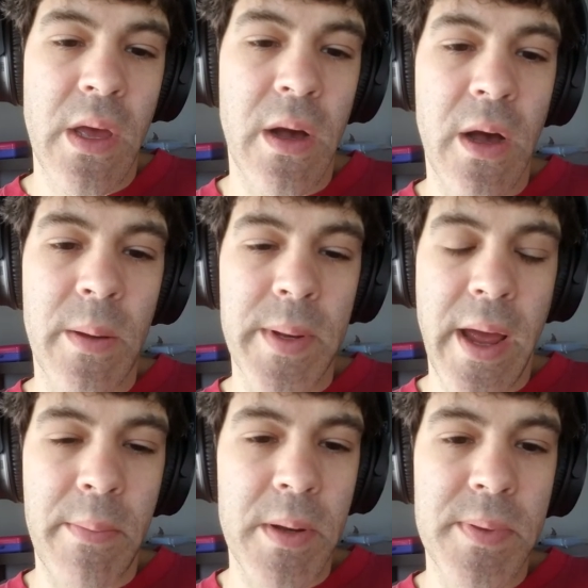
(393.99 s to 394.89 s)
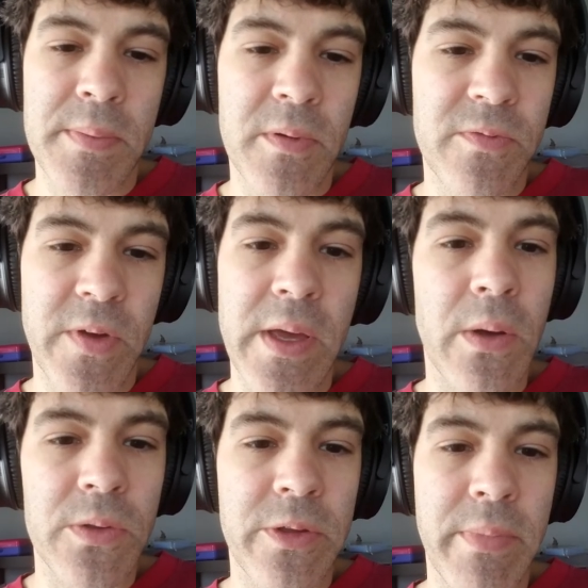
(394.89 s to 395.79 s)
um, and how many people
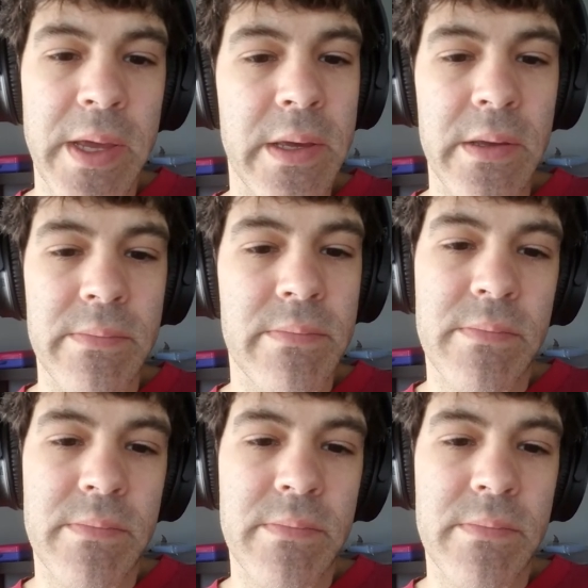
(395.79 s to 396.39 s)
failed to make it